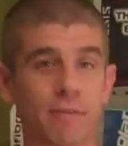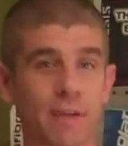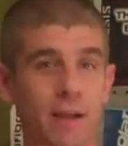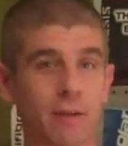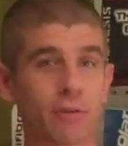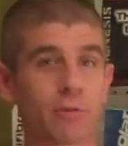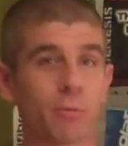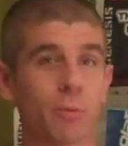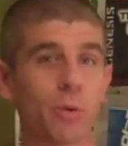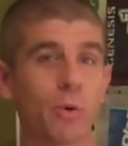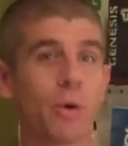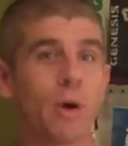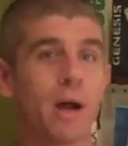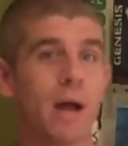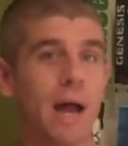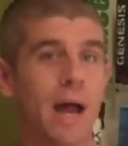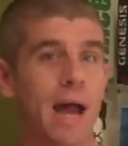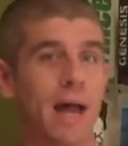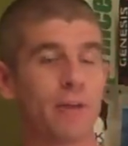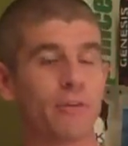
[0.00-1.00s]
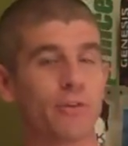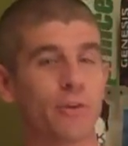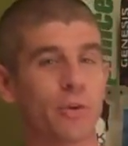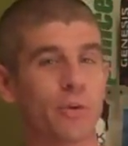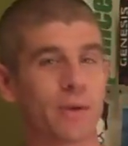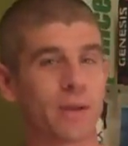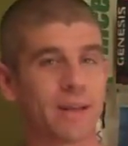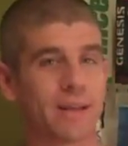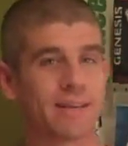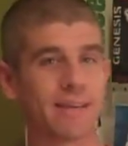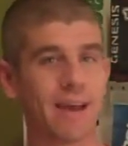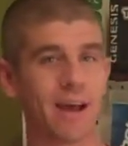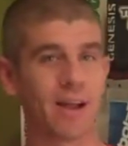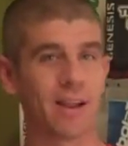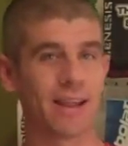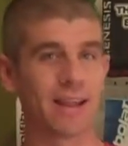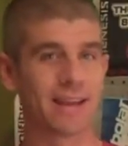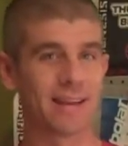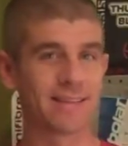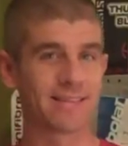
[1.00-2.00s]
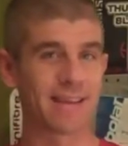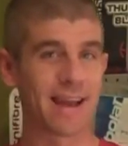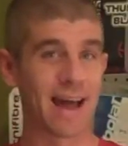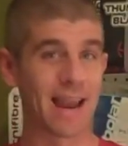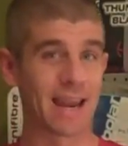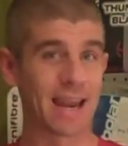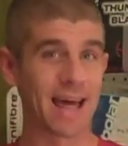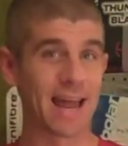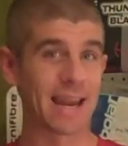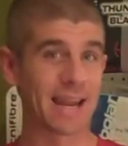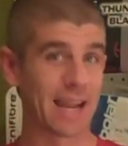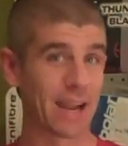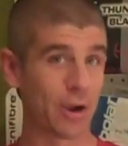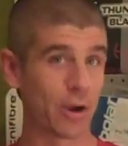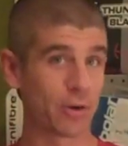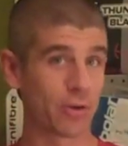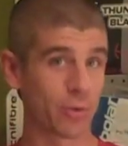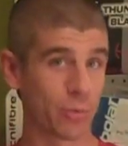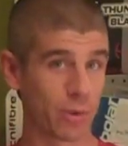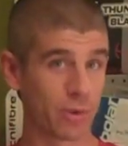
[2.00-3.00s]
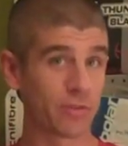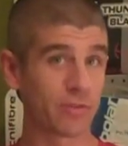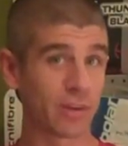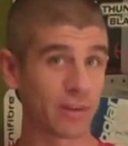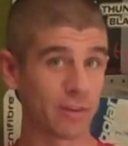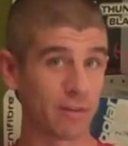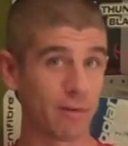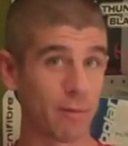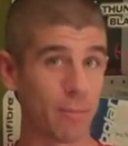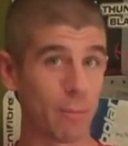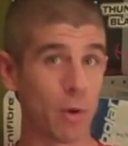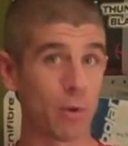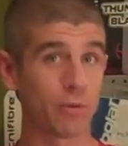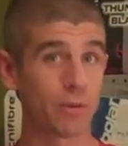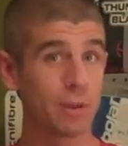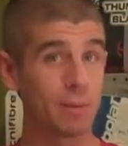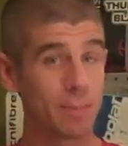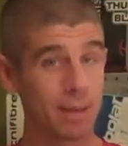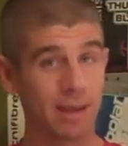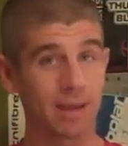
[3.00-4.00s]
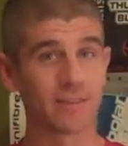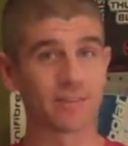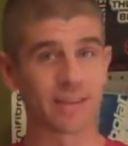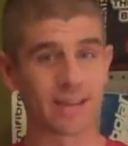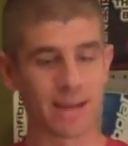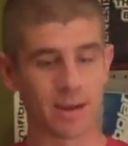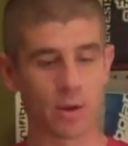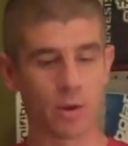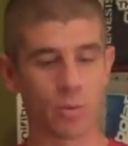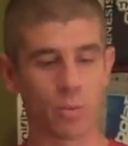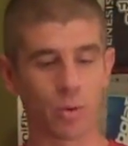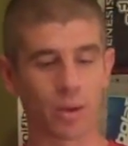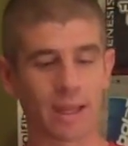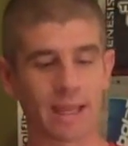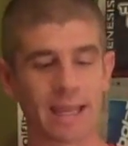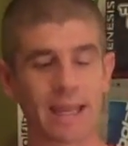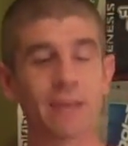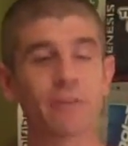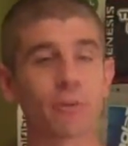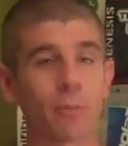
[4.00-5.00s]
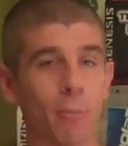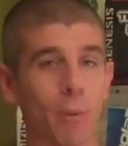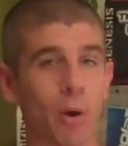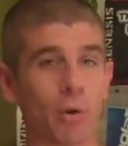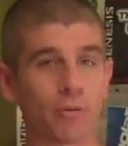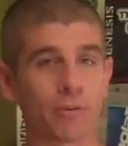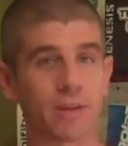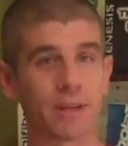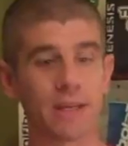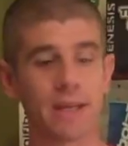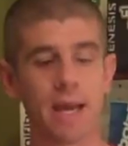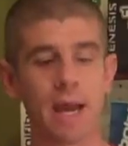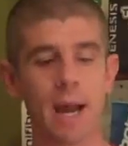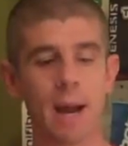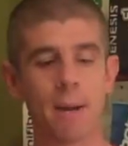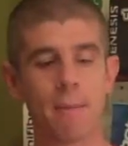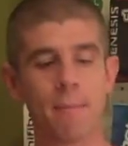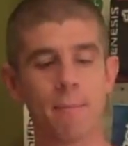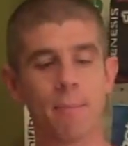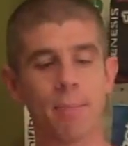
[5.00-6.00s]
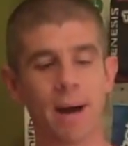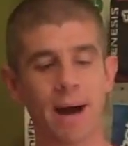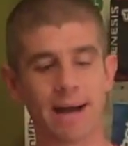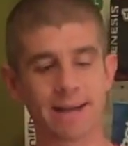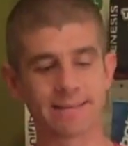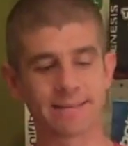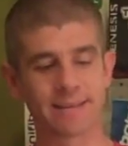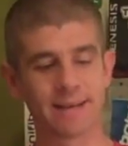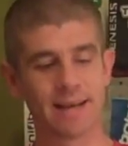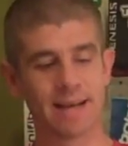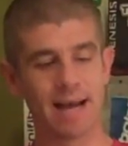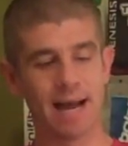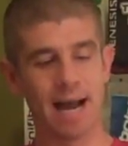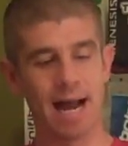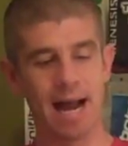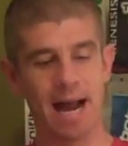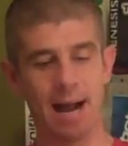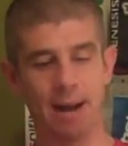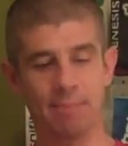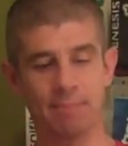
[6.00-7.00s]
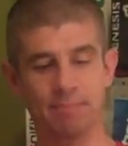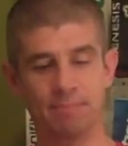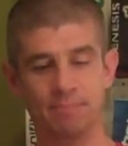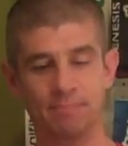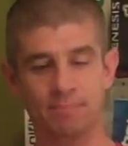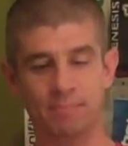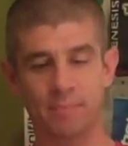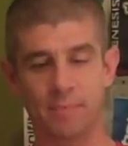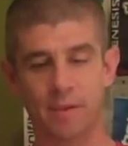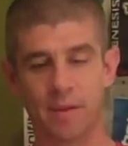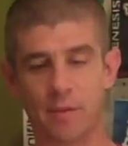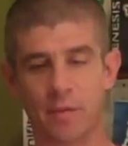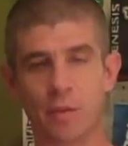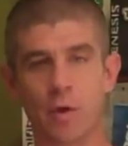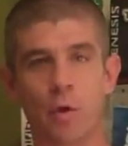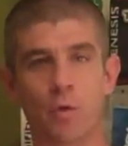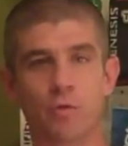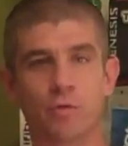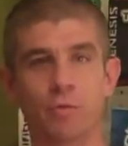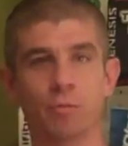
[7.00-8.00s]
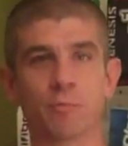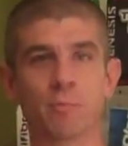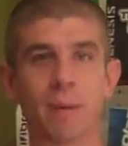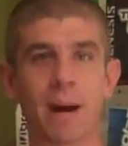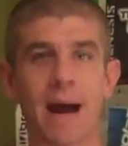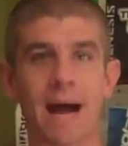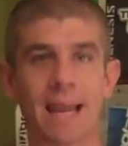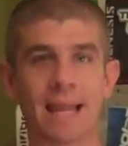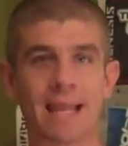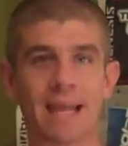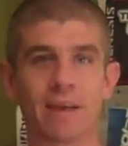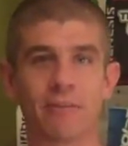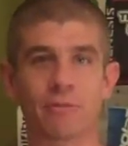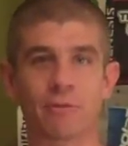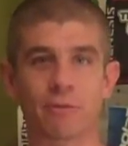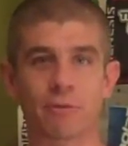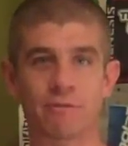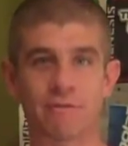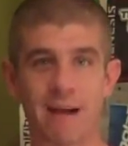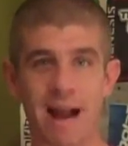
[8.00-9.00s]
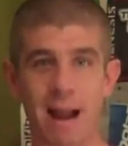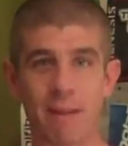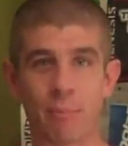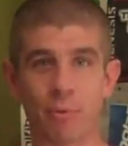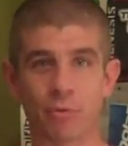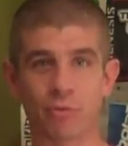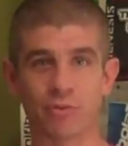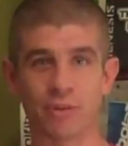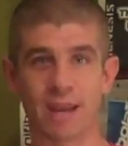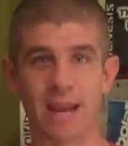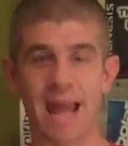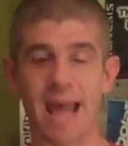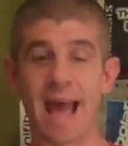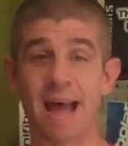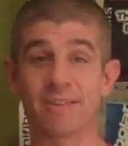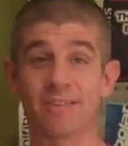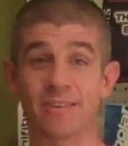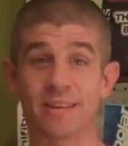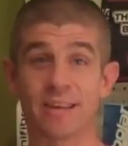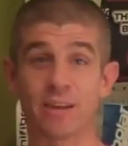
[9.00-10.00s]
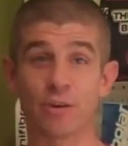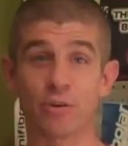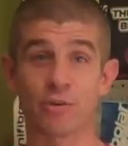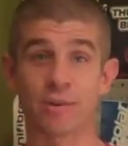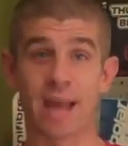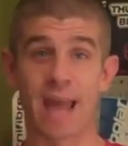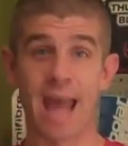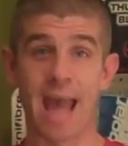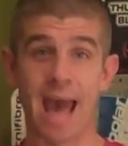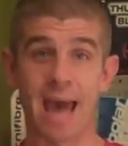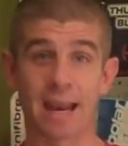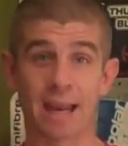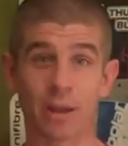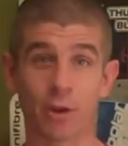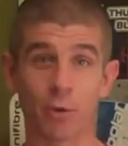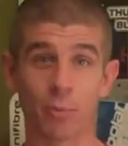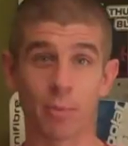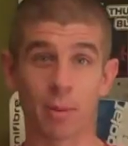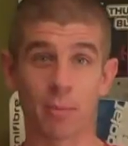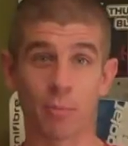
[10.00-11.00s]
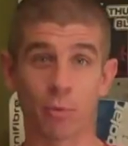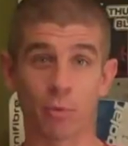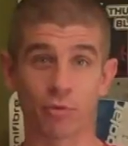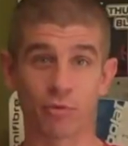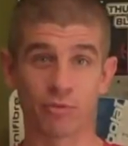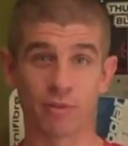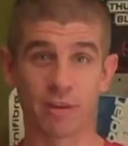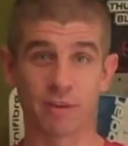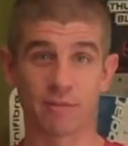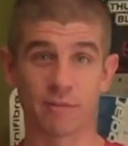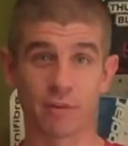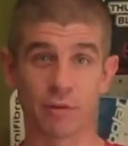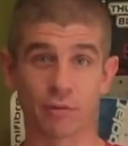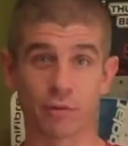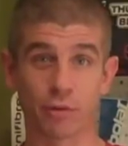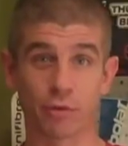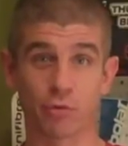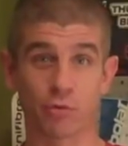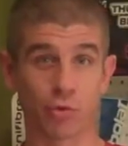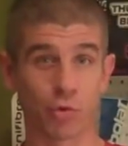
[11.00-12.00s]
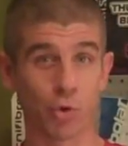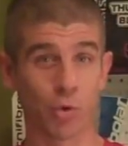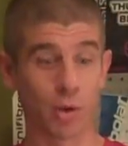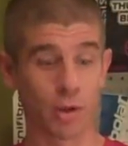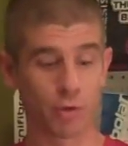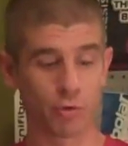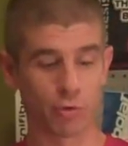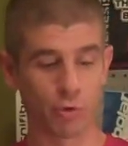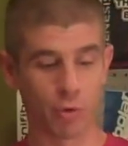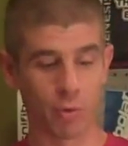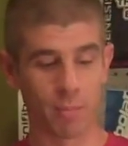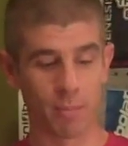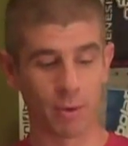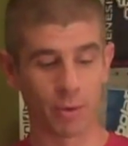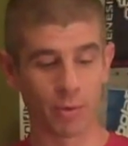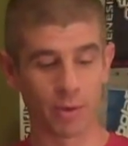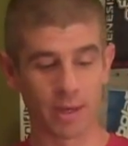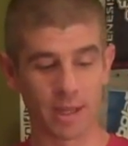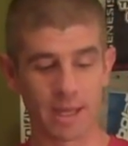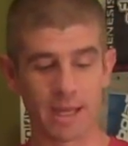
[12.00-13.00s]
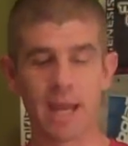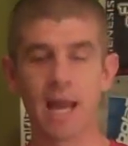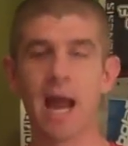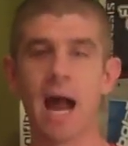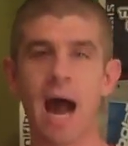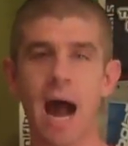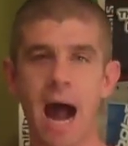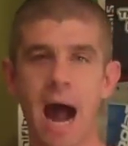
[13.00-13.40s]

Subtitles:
and flexible, and so you can tell it's got a lot of characteristics of a multi, because it really is a multi. But those polyester fibers that it has in here to add a little bit more stiffness, control, and durability,